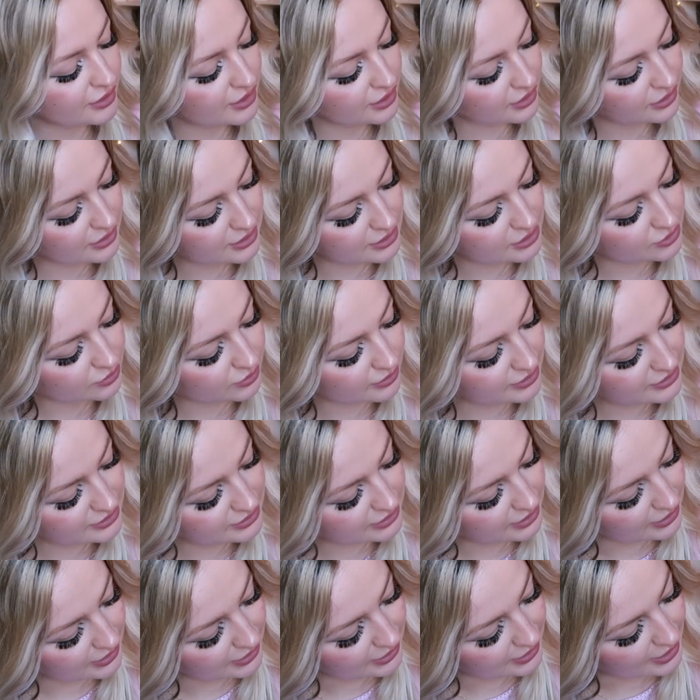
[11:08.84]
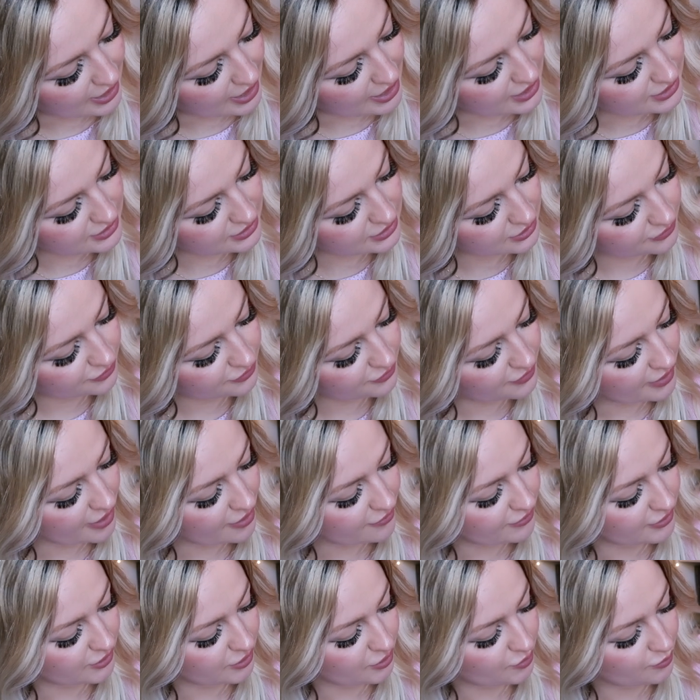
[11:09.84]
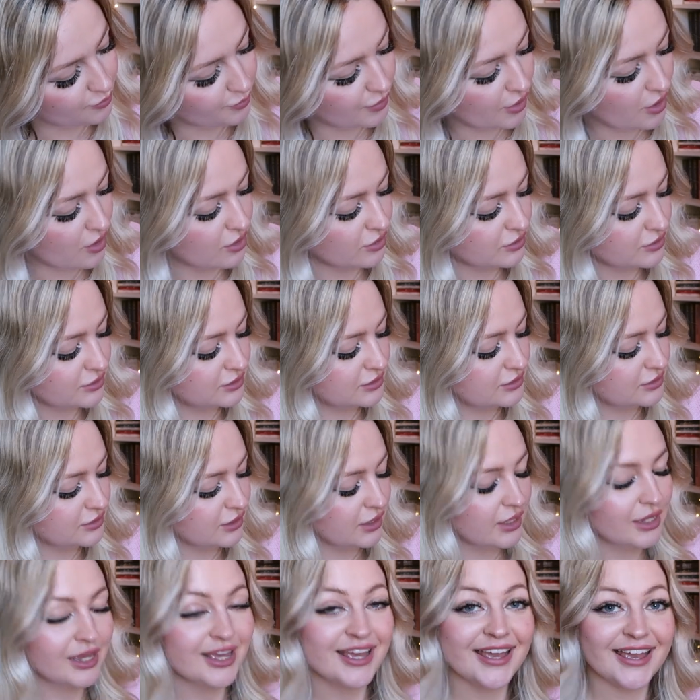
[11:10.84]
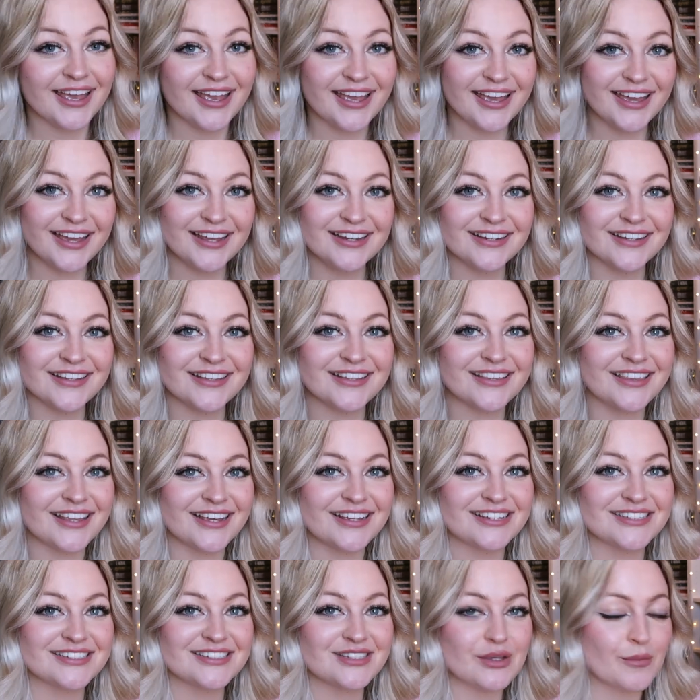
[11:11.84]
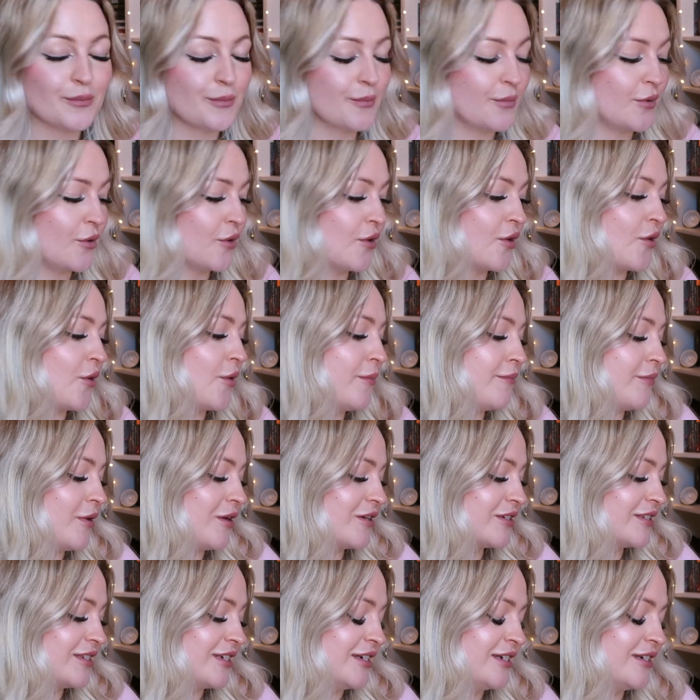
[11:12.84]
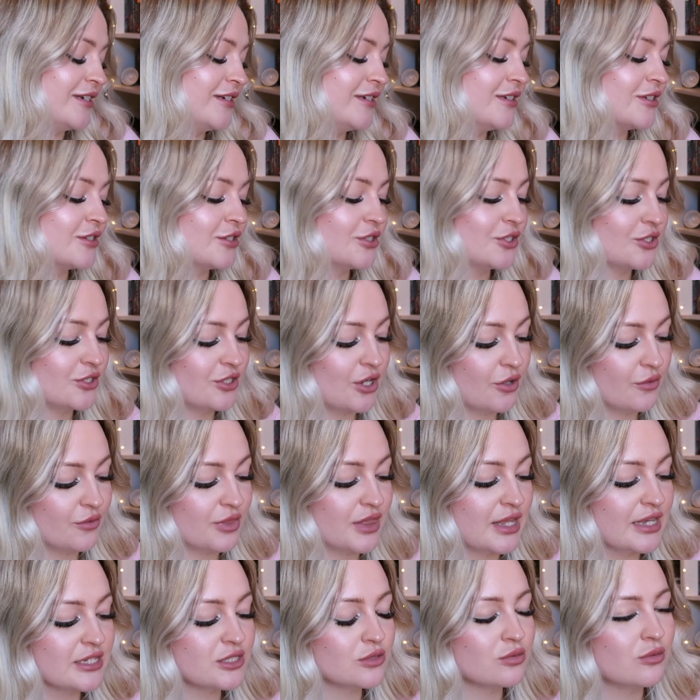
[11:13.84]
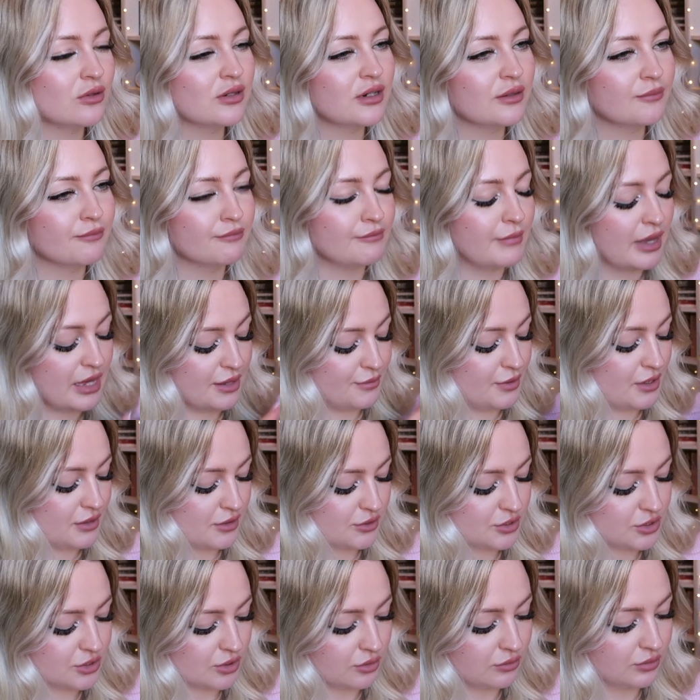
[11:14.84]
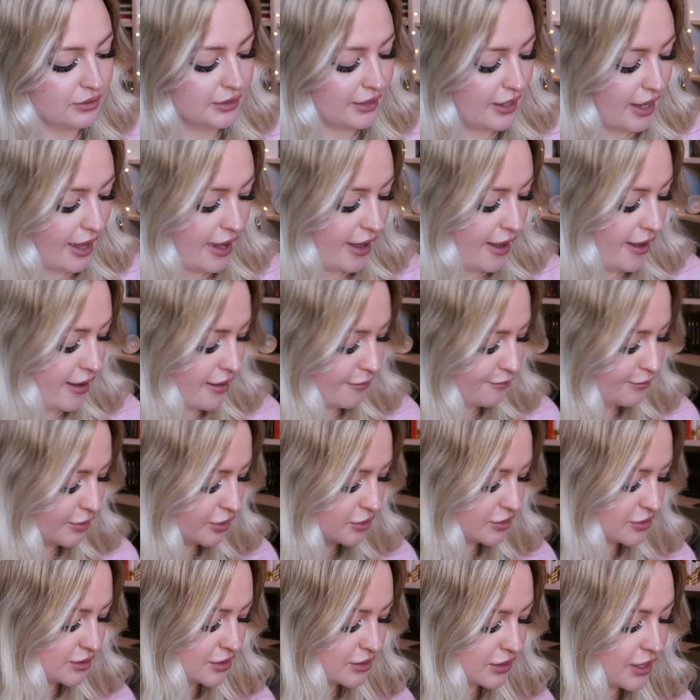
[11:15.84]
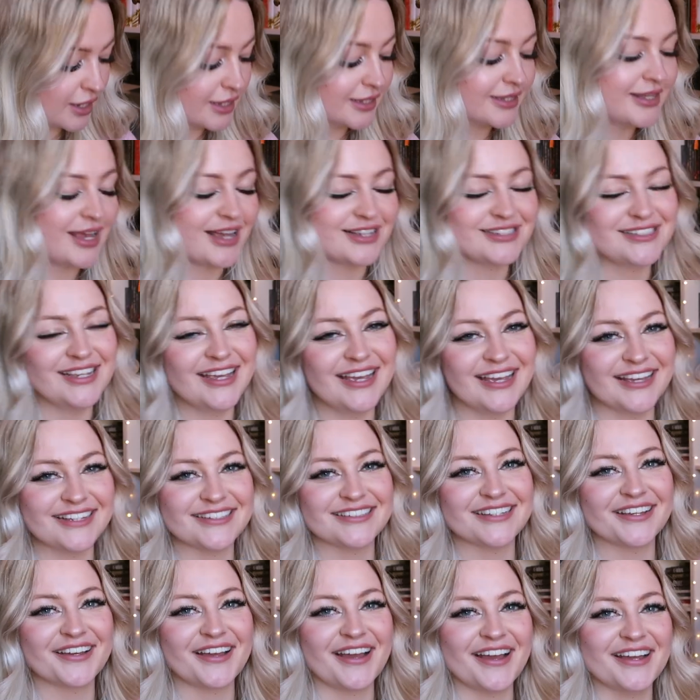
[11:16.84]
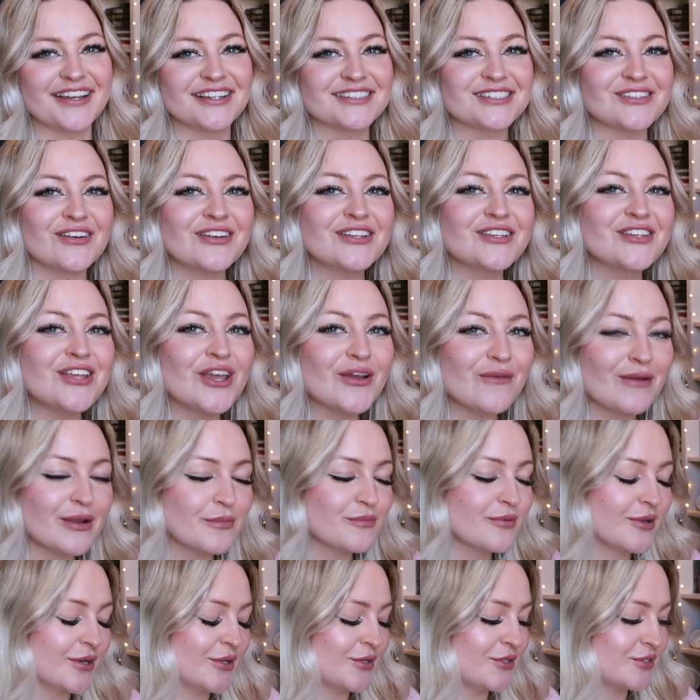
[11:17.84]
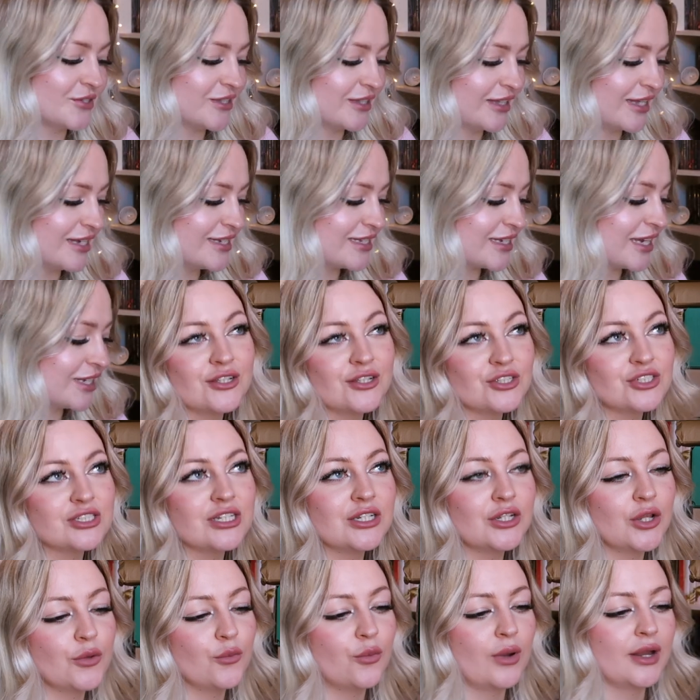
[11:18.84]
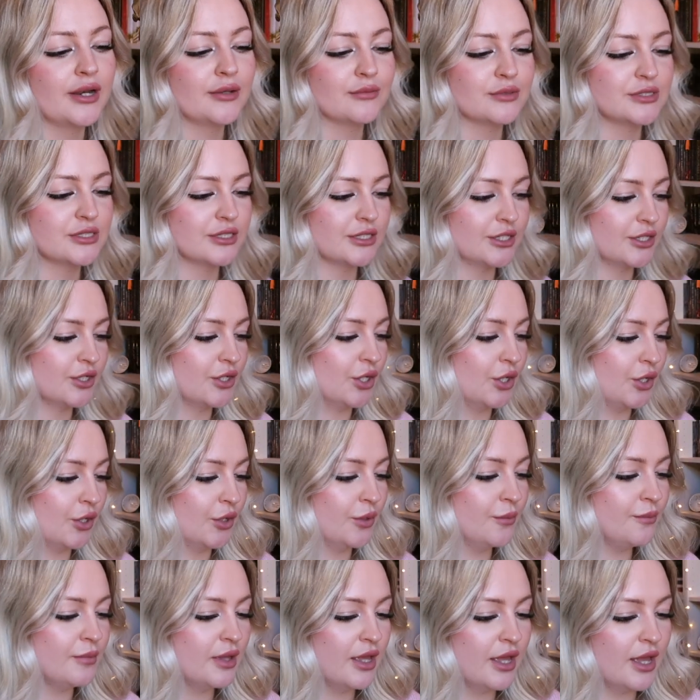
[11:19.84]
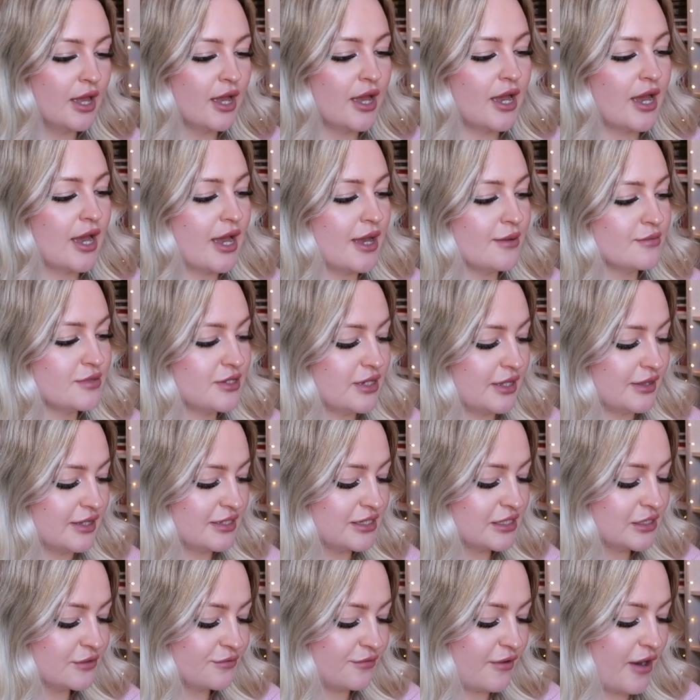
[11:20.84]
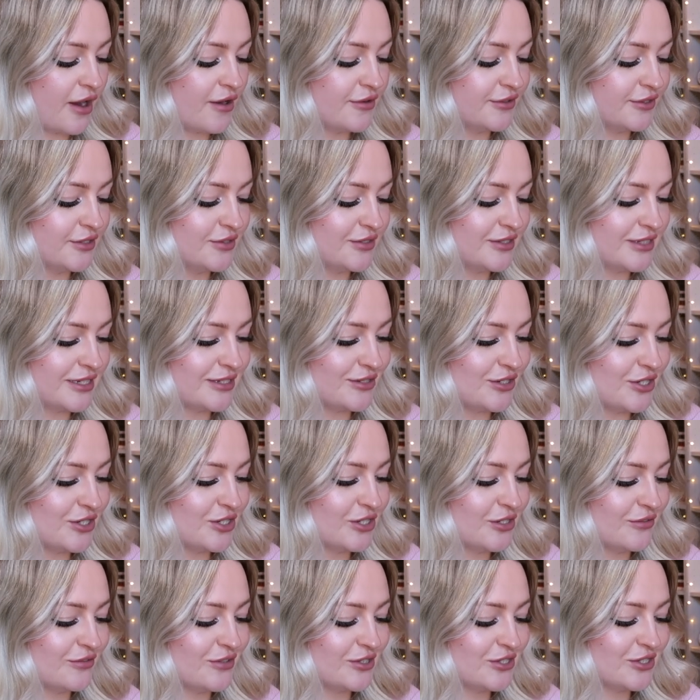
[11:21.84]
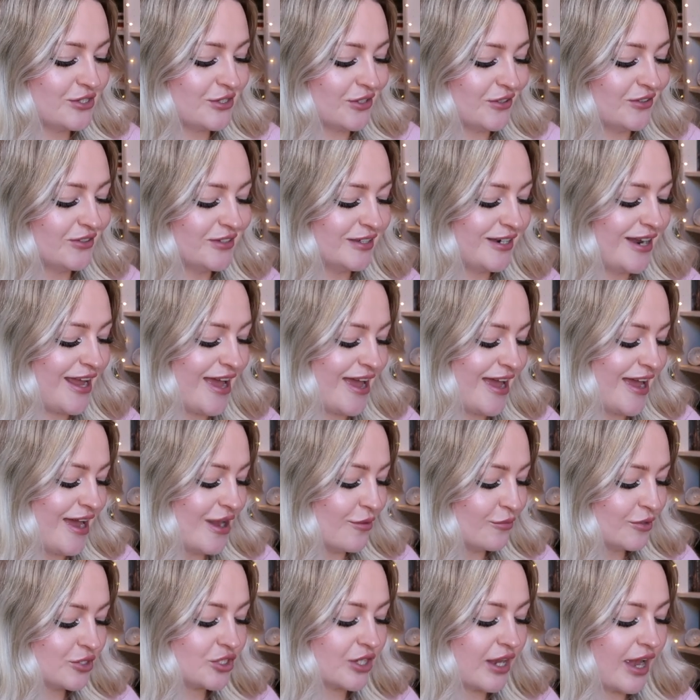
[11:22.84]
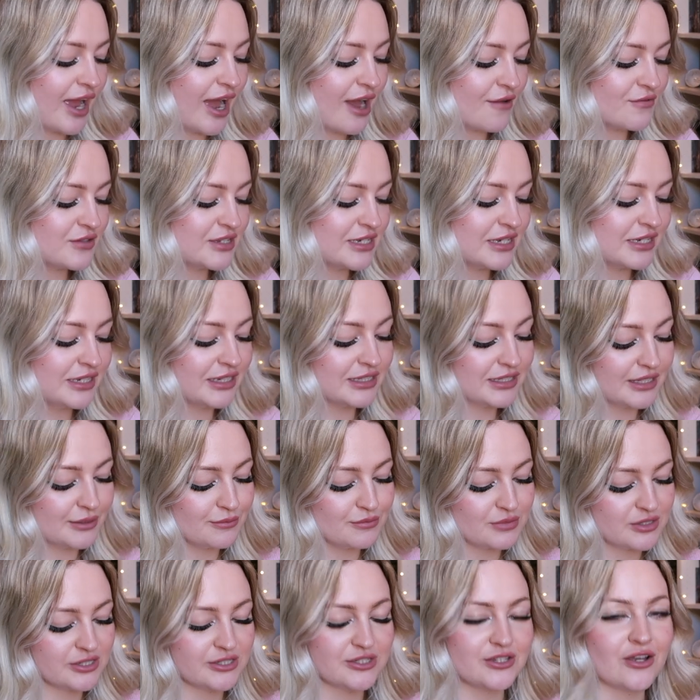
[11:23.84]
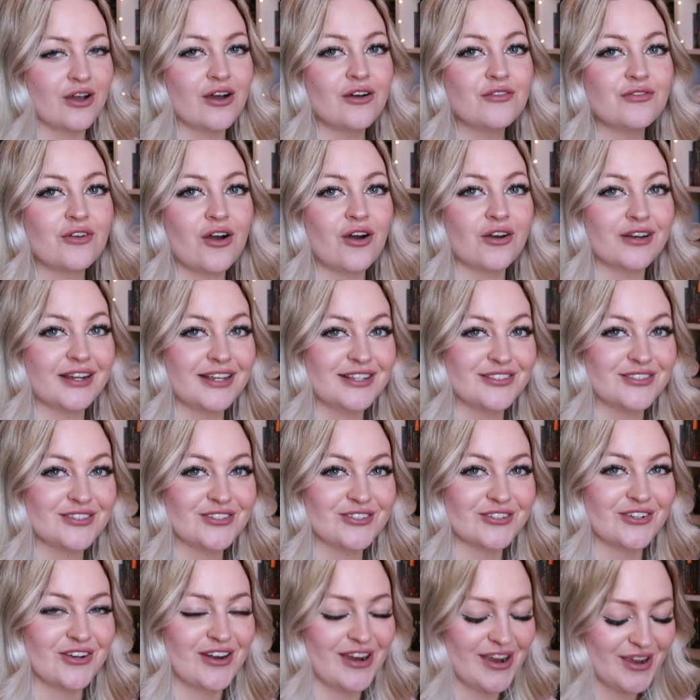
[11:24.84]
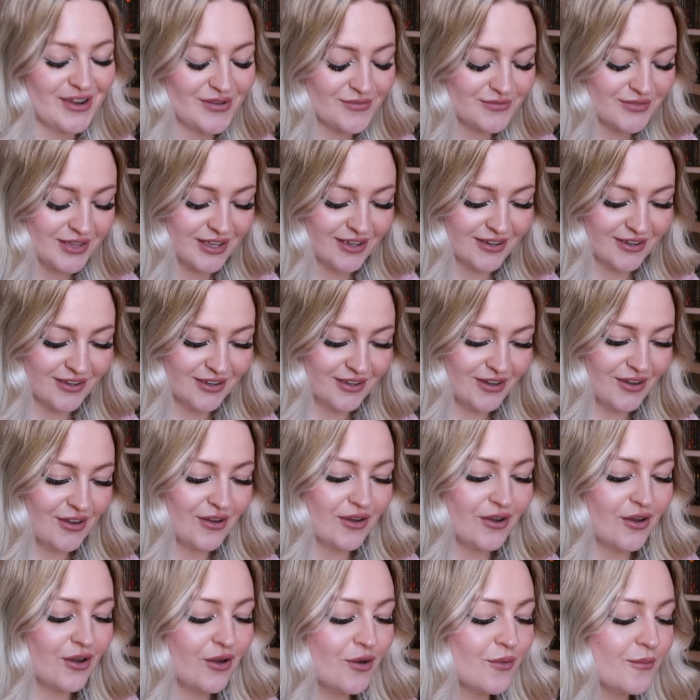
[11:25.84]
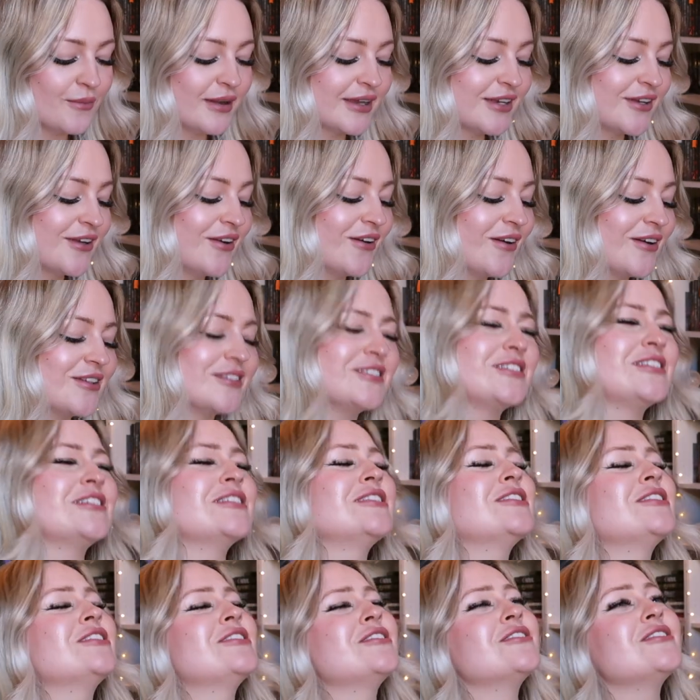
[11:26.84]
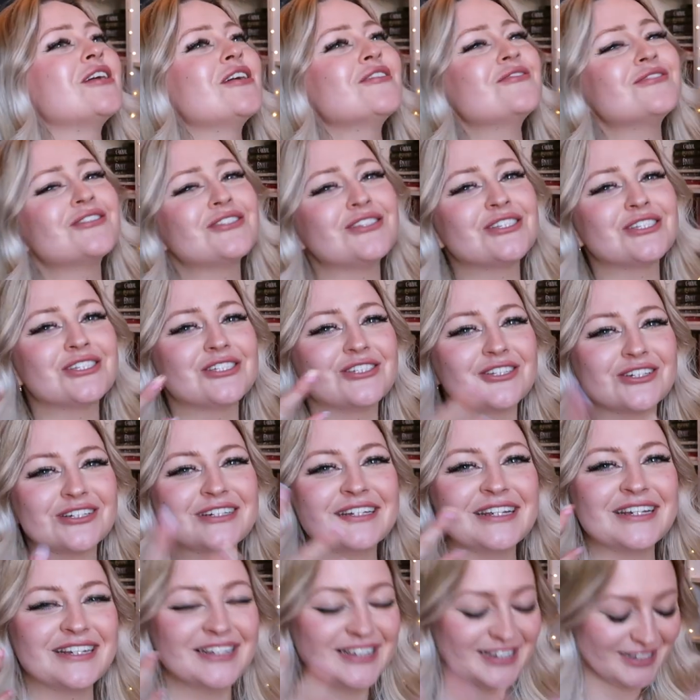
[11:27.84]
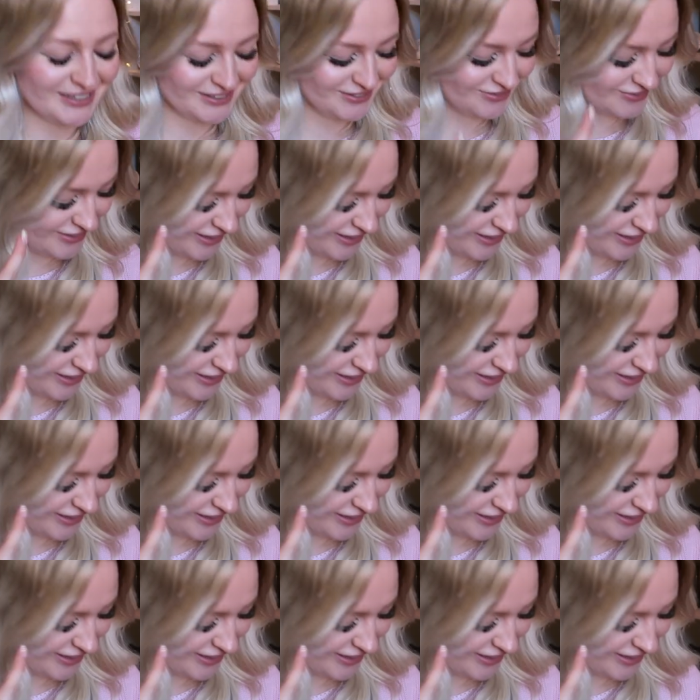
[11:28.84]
think this one is the last Fairyloot box in this book unboxing. So this one may be the Stolen Air, because yes it is. Okay, so I knew I pre-ordered this, just didn't know when it was gonna come. So yeah, this is Fairyloot's edition of the Stolen Air, which I have seen glimpses of on Instagram. Oh my god, she's so stunning in